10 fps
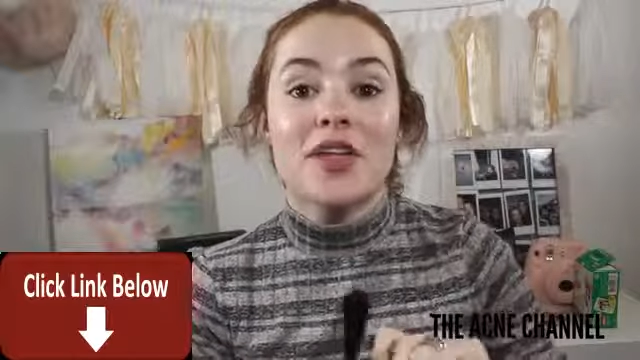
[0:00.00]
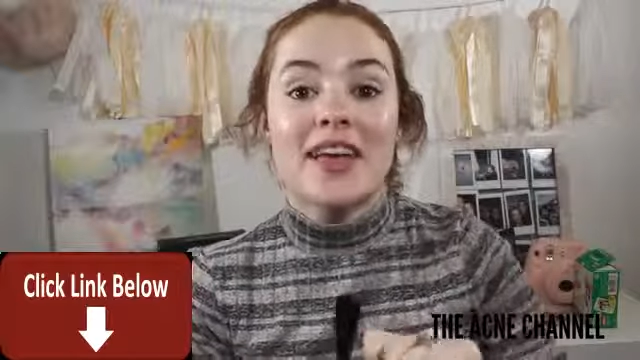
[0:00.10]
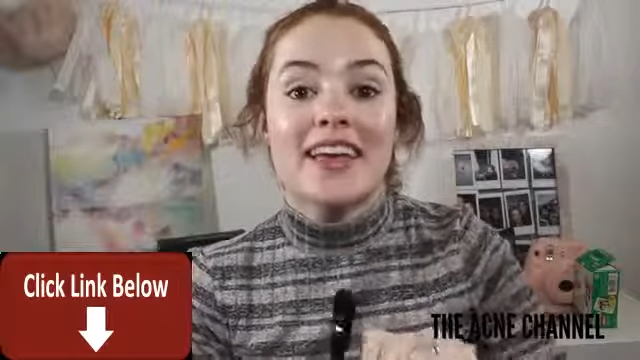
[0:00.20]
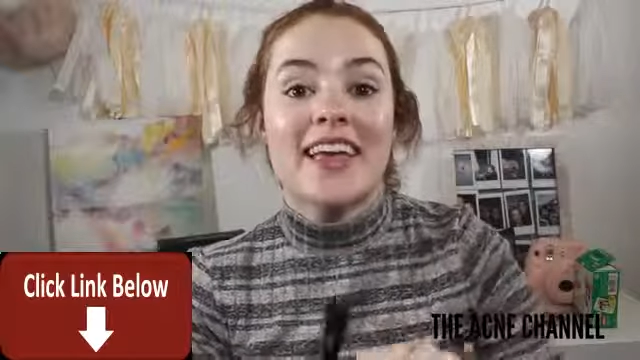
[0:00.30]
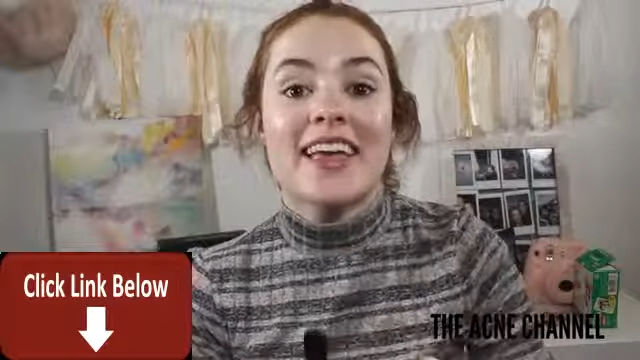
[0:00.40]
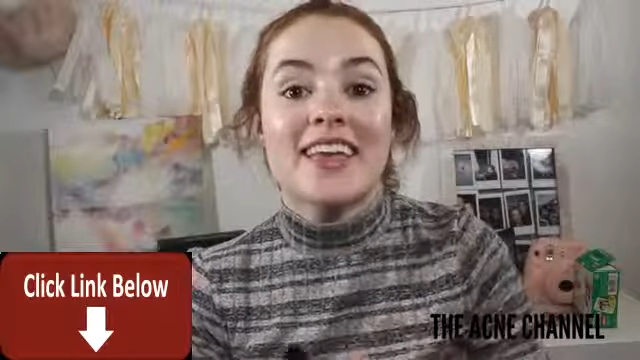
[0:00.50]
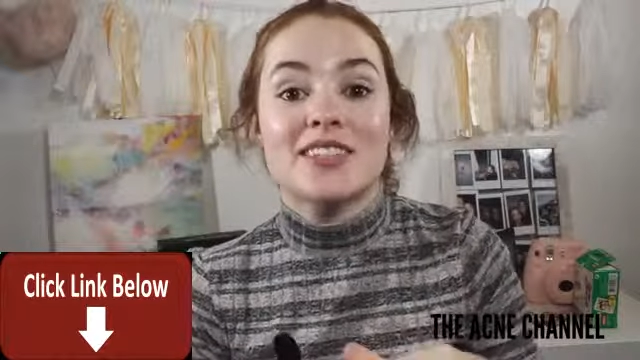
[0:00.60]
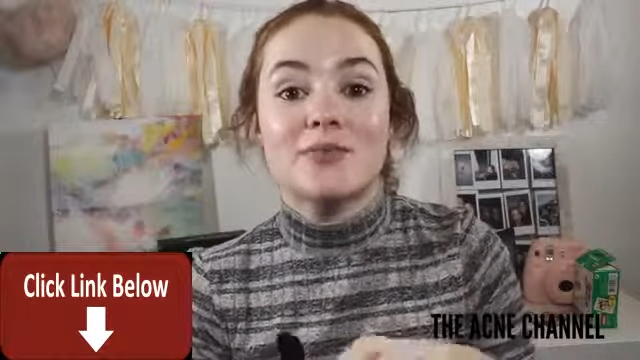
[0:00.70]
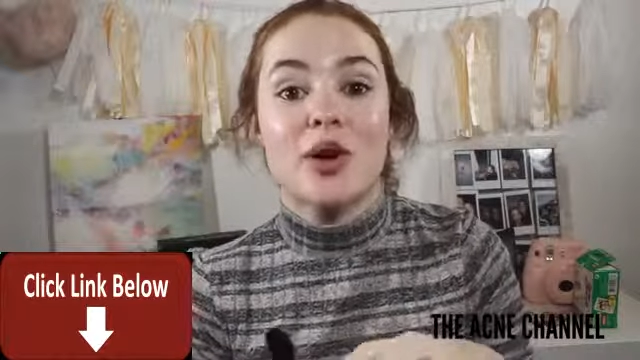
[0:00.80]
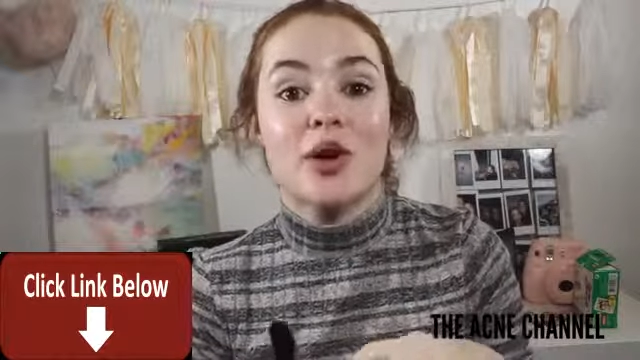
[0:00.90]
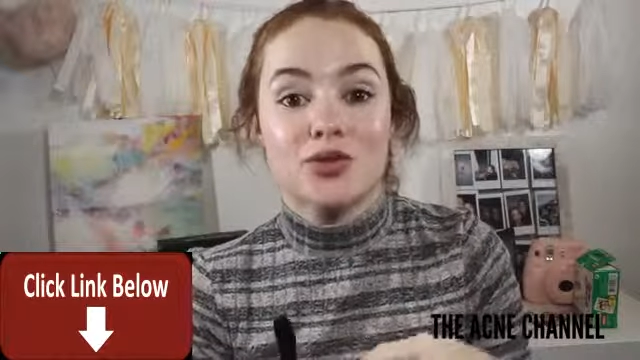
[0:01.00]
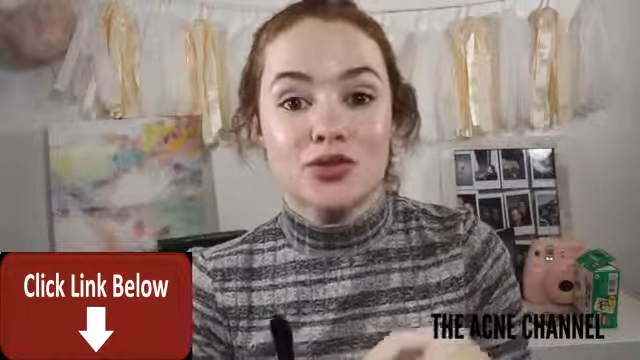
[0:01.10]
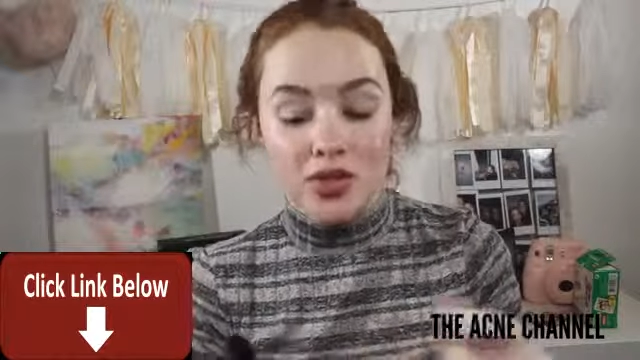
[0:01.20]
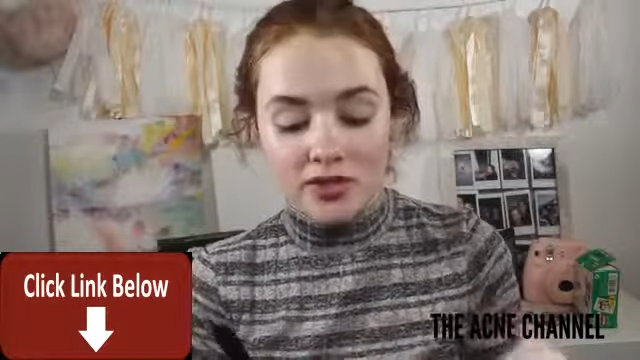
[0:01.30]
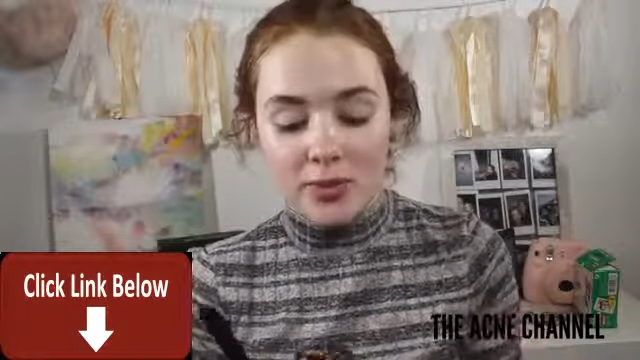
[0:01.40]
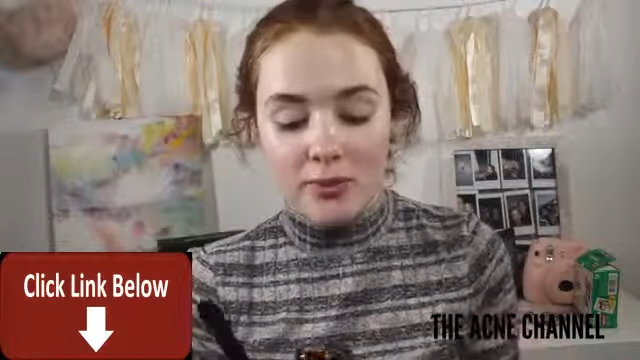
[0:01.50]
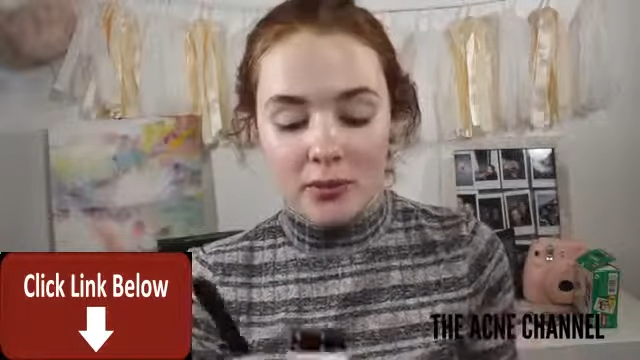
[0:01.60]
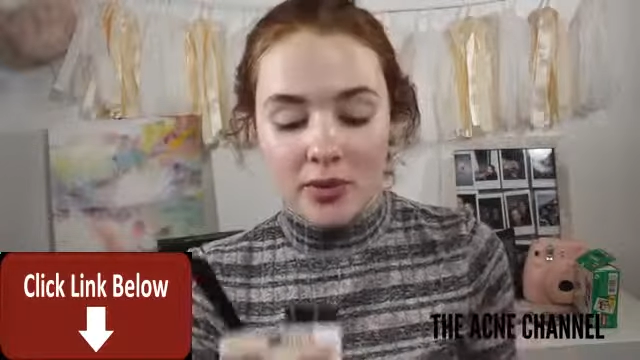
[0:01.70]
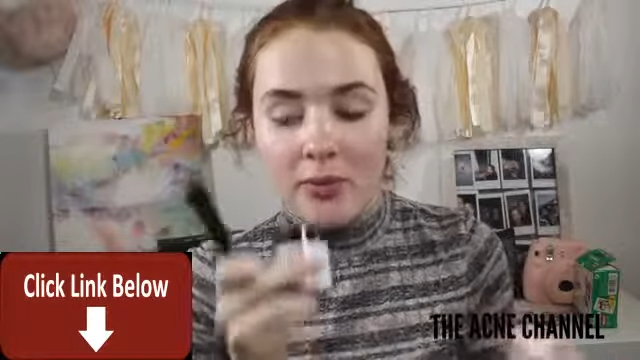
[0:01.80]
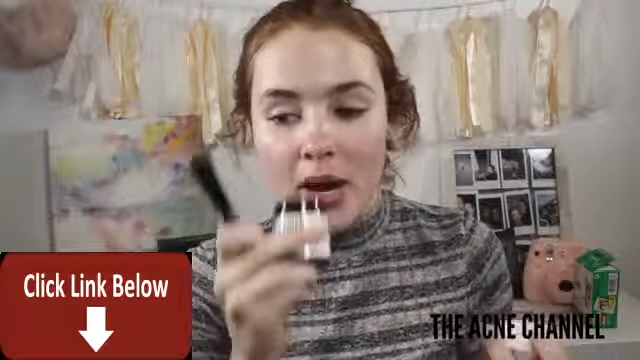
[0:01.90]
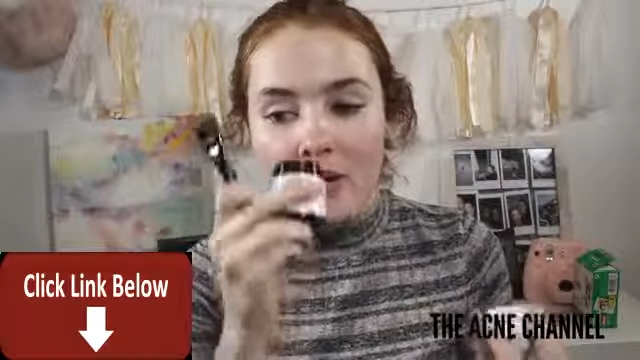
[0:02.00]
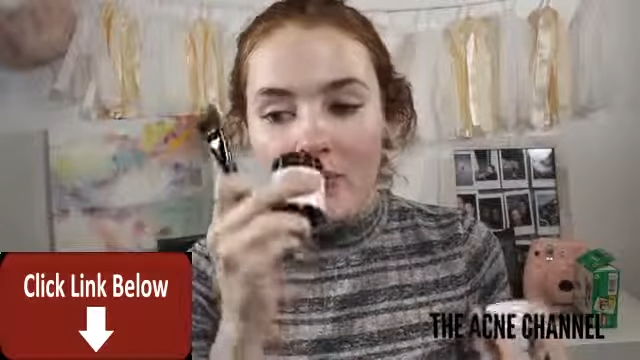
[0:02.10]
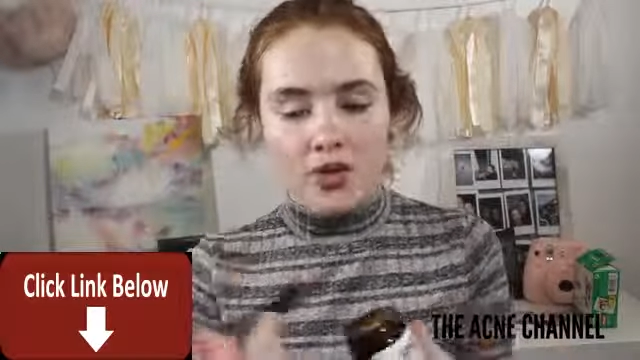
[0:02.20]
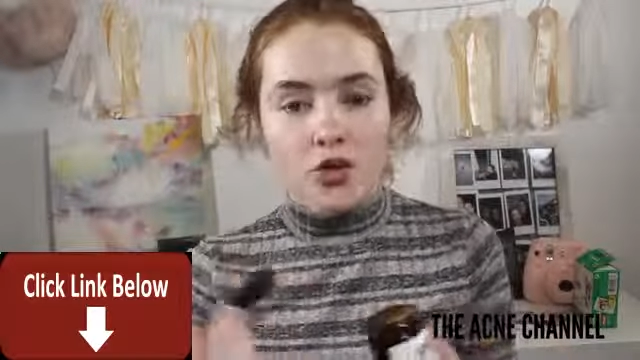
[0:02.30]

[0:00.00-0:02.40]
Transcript: Like, it smells just like pumpkin pie.